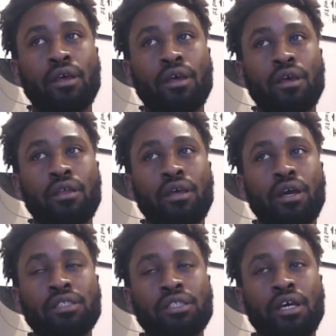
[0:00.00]
I think I
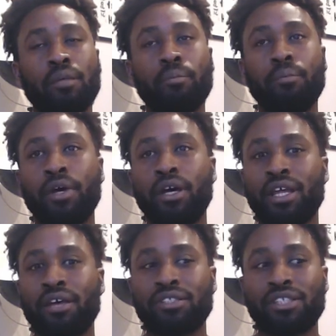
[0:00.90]
just heard a bird
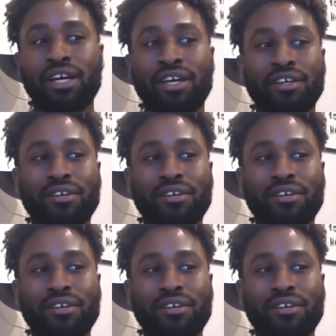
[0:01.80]
outside.